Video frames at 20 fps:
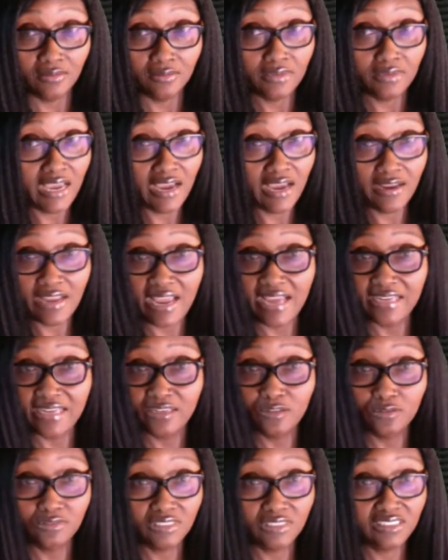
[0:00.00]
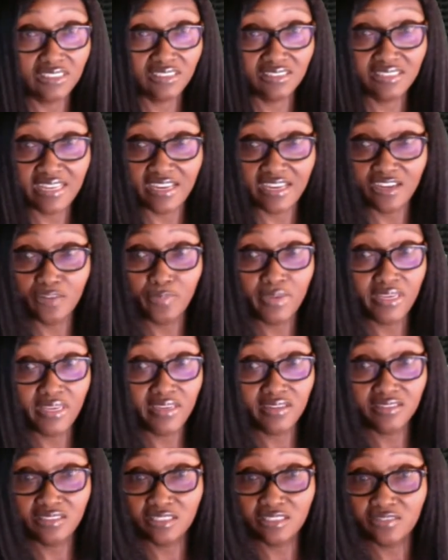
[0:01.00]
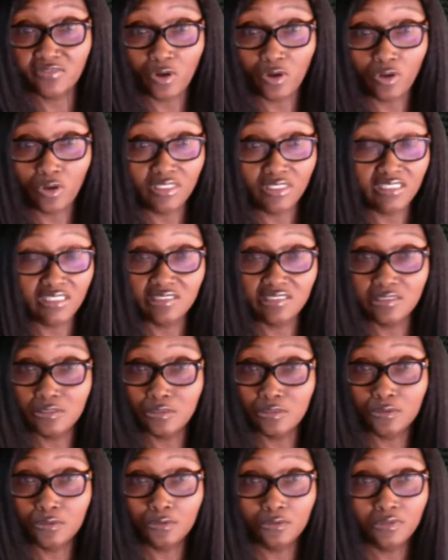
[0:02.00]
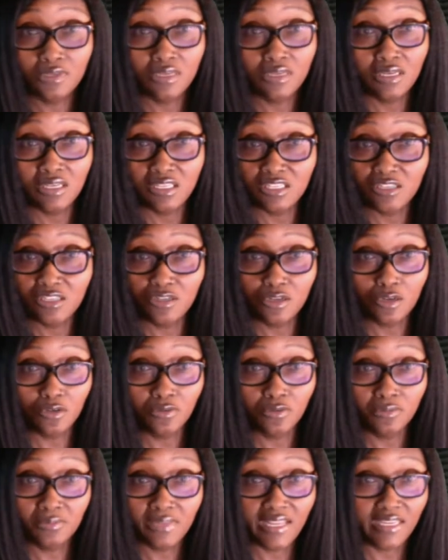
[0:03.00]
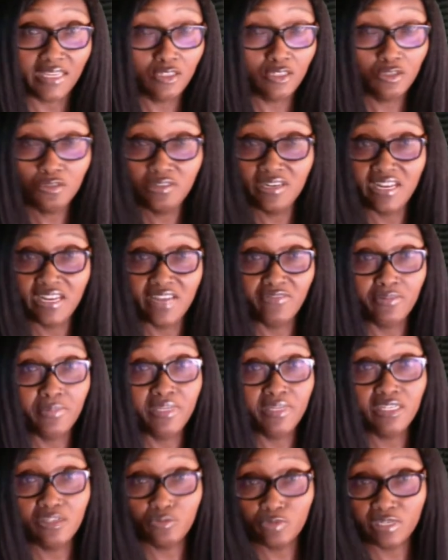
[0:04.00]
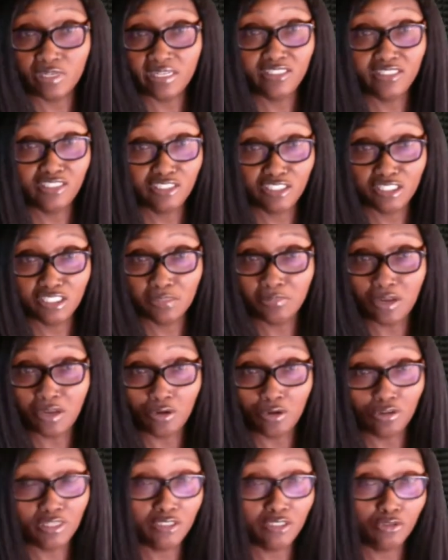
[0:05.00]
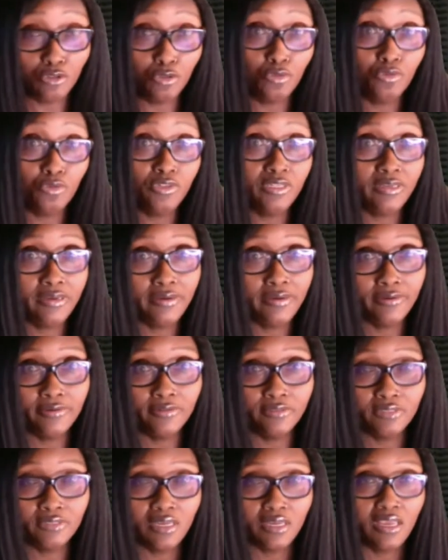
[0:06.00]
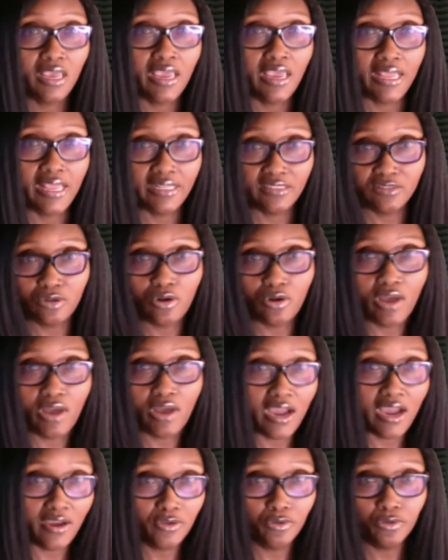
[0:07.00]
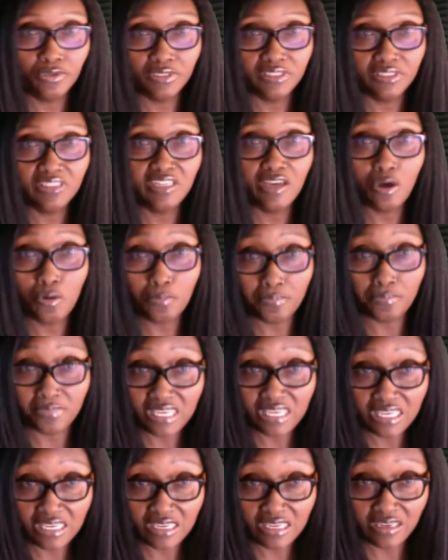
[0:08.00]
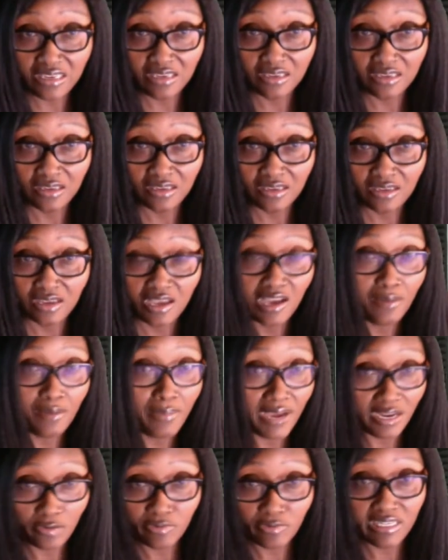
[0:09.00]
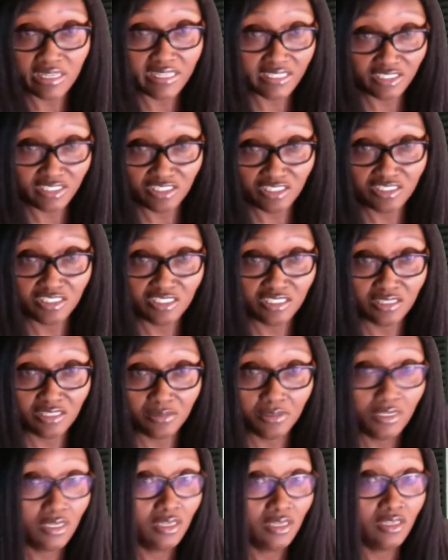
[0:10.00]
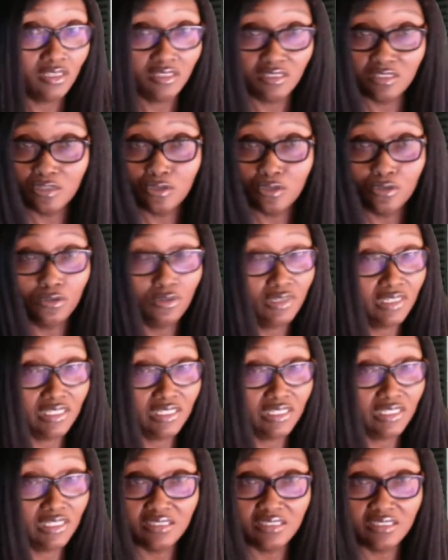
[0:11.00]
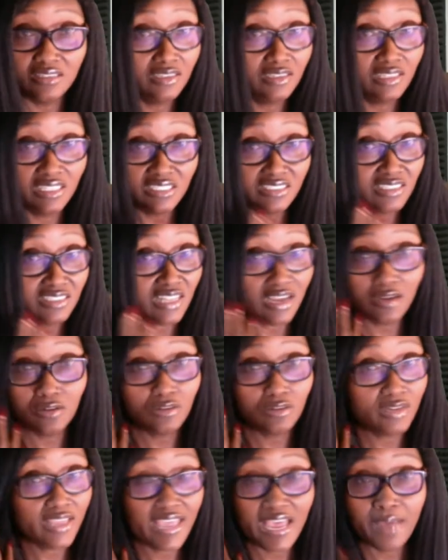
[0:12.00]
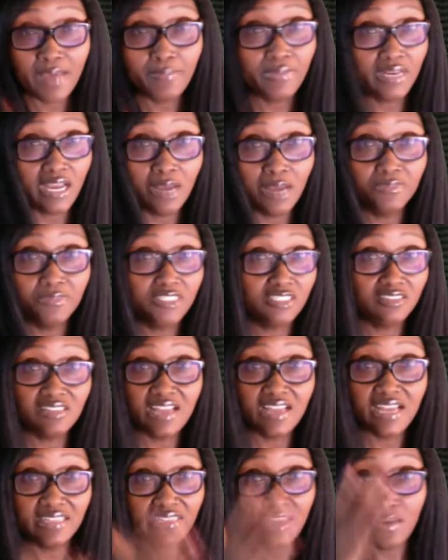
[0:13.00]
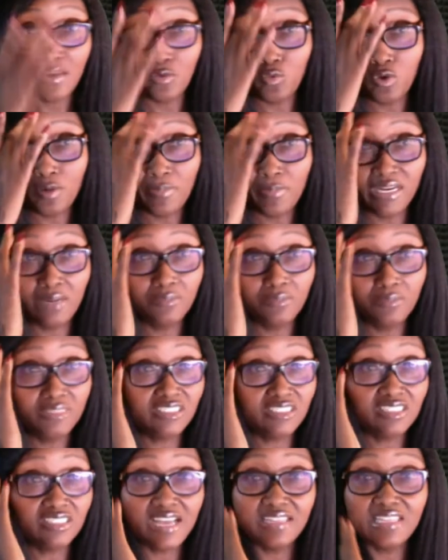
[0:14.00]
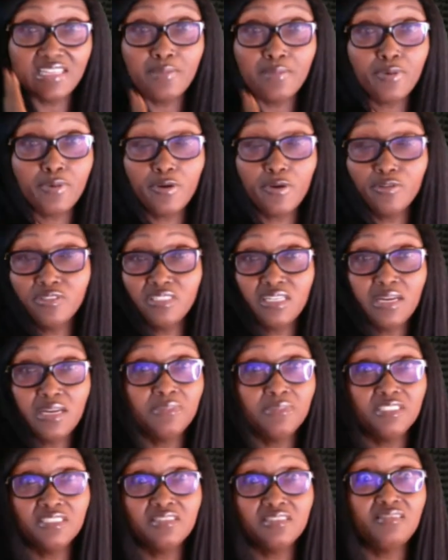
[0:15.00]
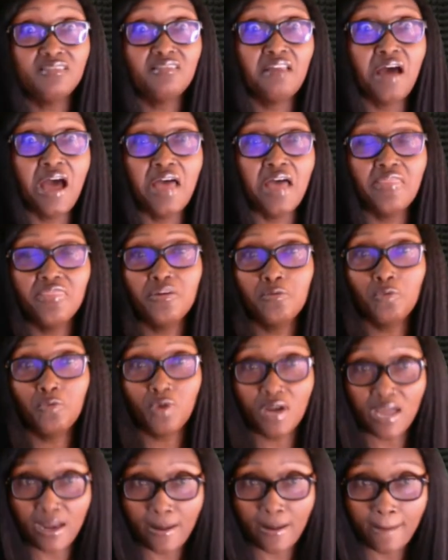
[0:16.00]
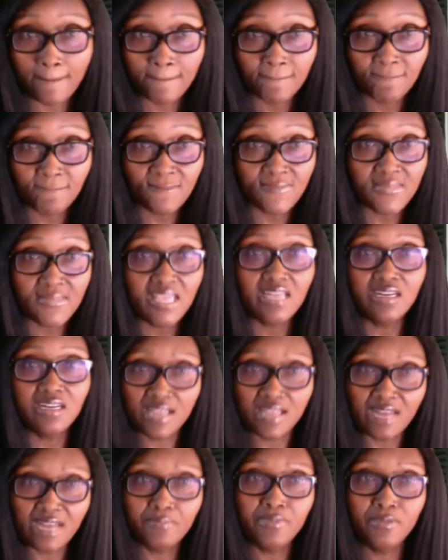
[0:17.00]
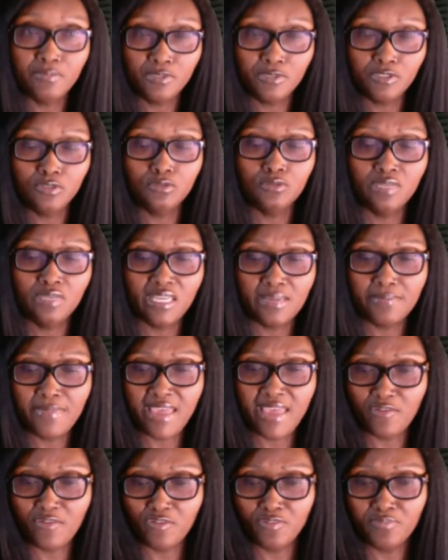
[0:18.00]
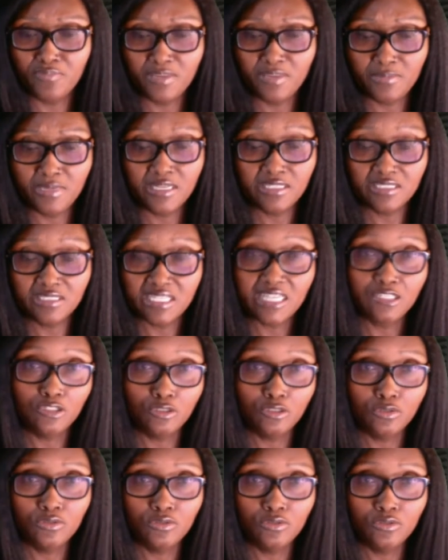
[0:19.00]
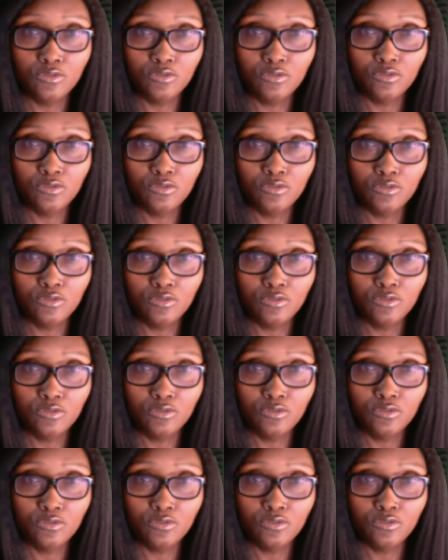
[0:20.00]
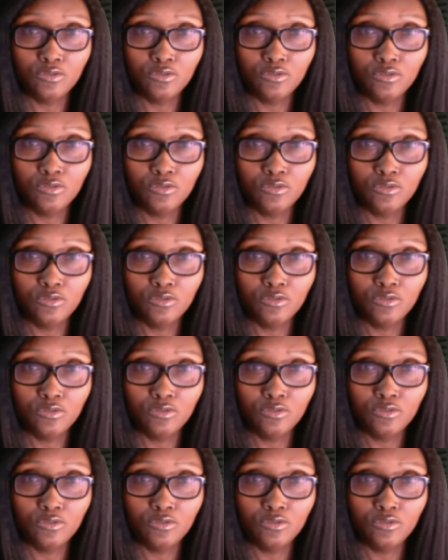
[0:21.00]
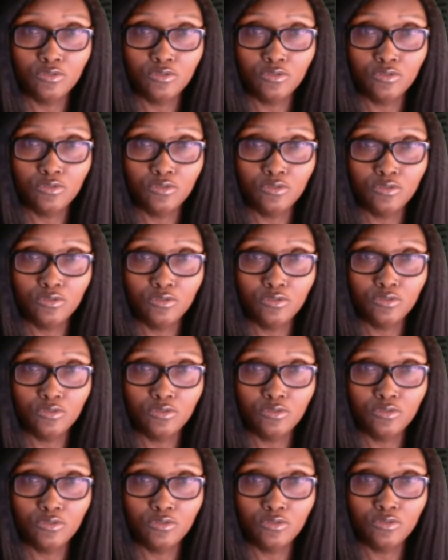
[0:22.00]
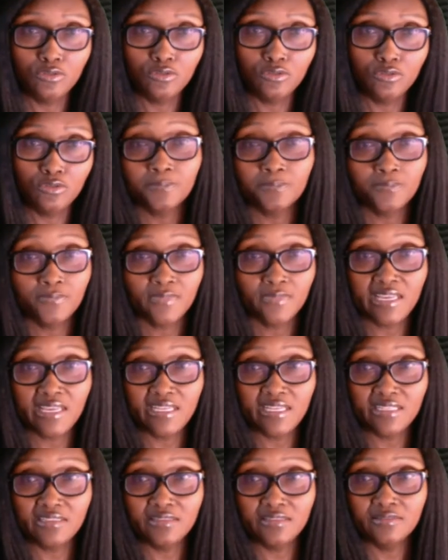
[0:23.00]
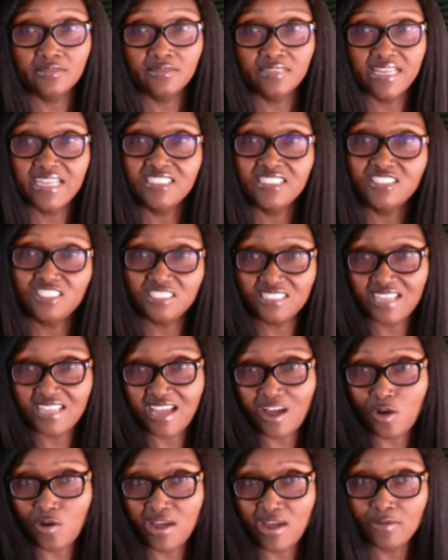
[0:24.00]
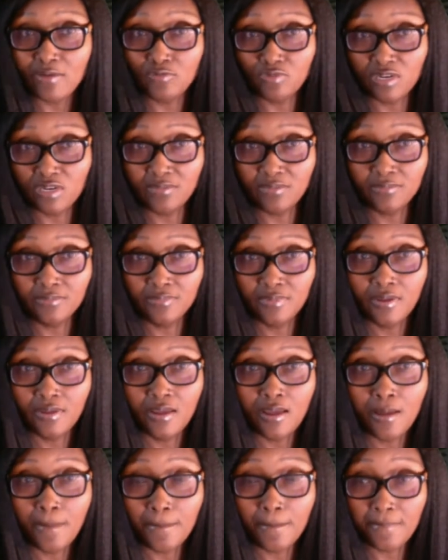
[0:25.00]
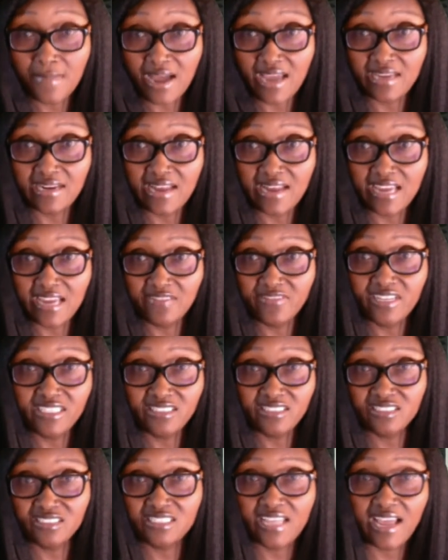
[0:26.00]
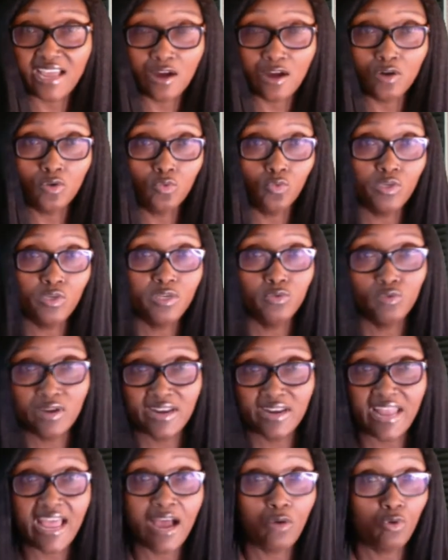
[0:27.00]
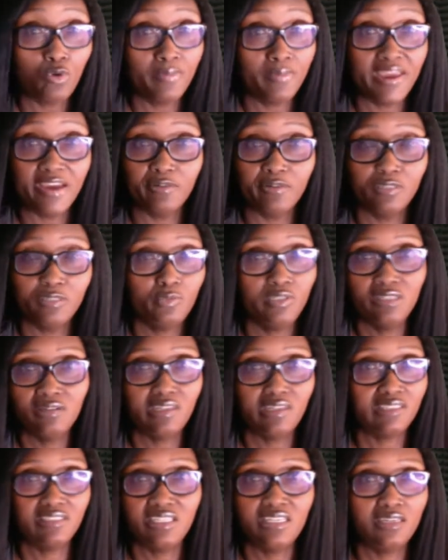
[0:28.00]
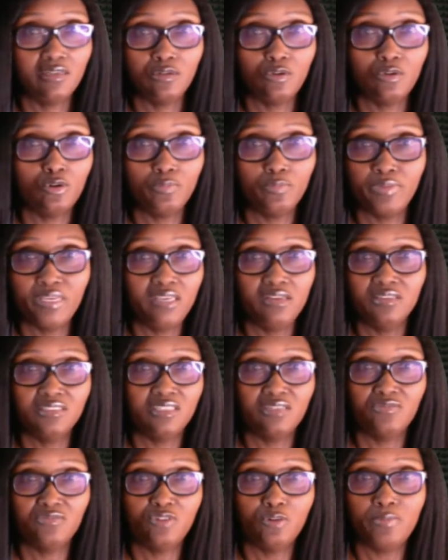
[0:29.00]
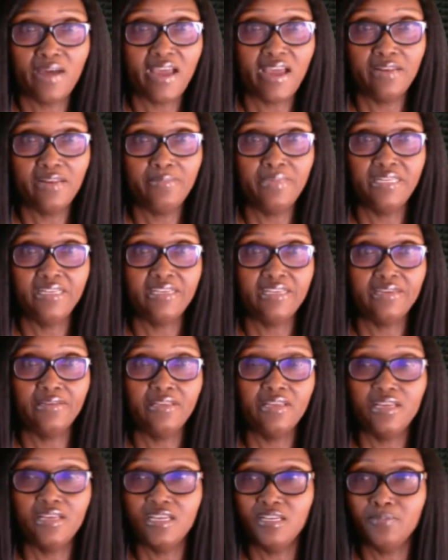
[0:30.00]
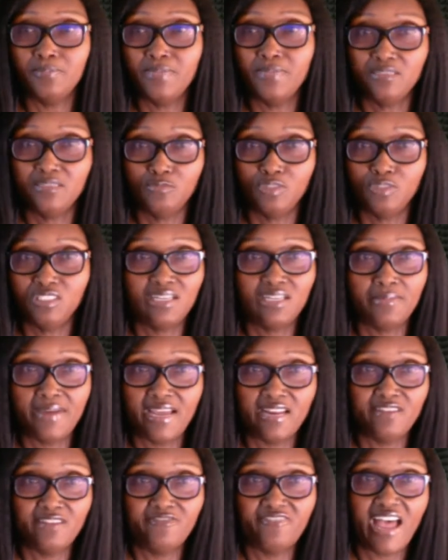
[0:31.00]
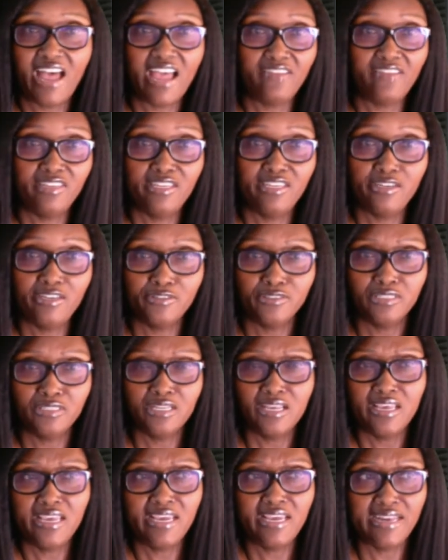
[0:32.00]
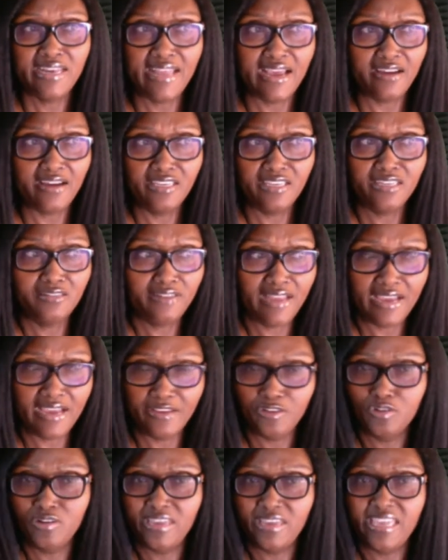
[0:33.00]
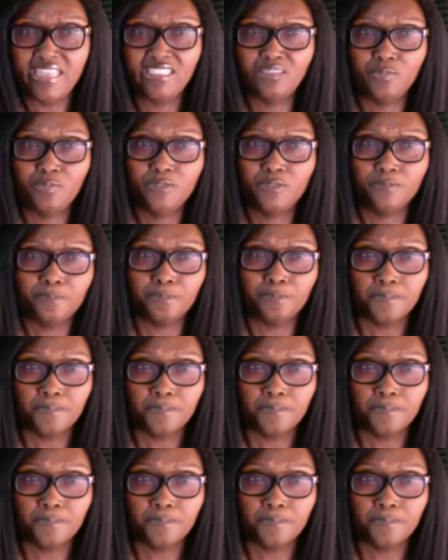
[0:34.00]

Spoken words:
I don't just take opinions of all these little, I'm like, you ain't never been in a relationship longer than 2 years. And so how are you going to tell me about a relationship? No, honey, it's not going to happen. I'm just not that woman. I'm just not that person. I'm just not the one. And a lot of people do get mad with me, because I do tell them that, and I speak my truth, and that is my truth. And that's just how I run my life. That's just how we run our marriage. We're not taking no opinions of nobody. Been with somebody 5 years, and now you're an expert.